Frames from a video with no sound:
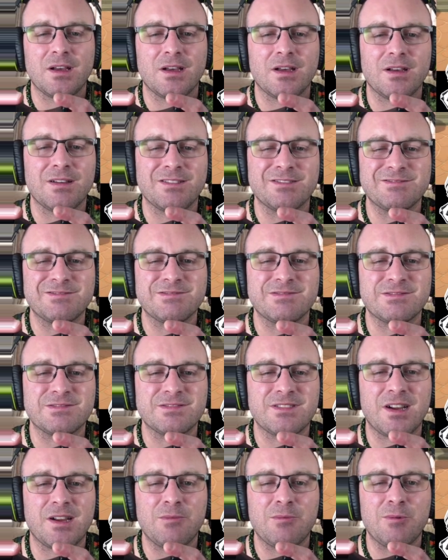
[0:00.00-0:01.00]

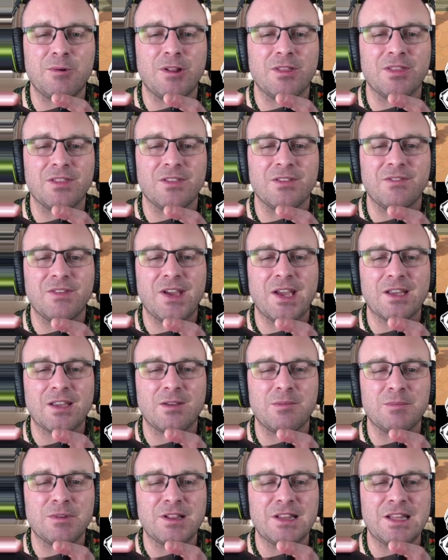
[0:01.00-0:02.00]
mm, I want the vacuum
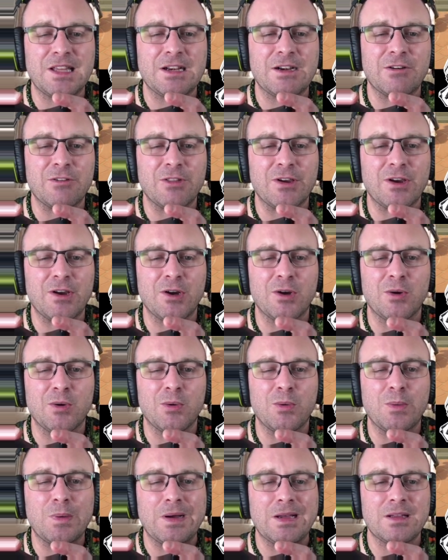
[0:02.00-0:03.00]
cleaner, though.
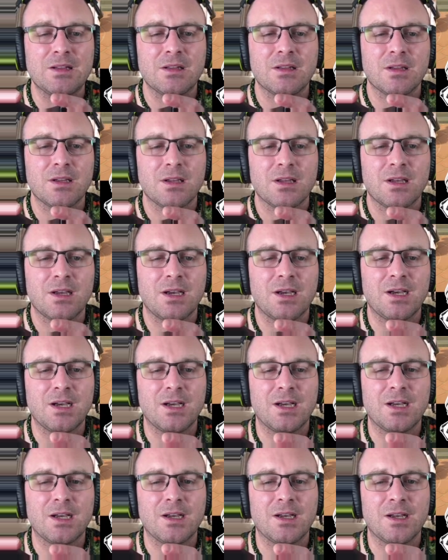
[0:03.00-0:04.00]

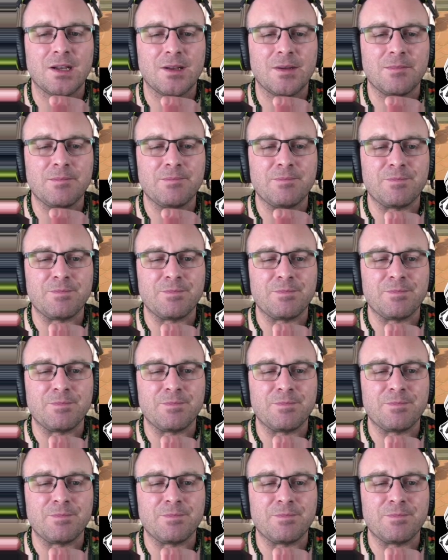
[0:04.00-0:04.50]
Um,